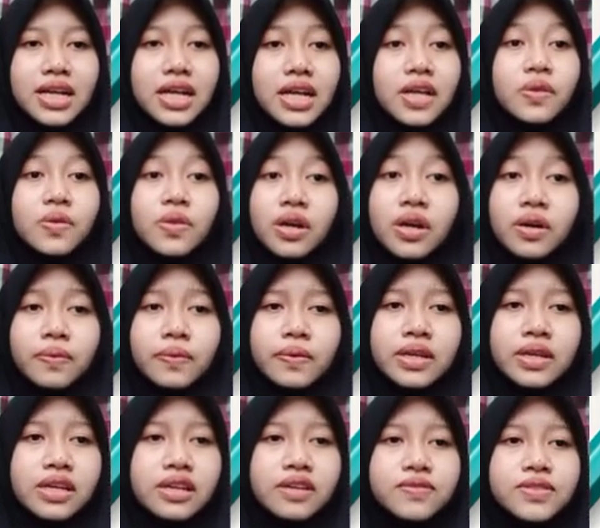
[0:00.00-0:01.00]
"There
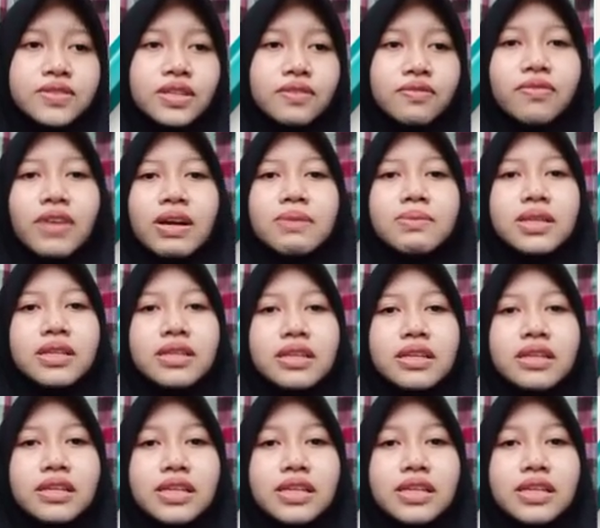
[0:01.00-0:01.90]
lived a family in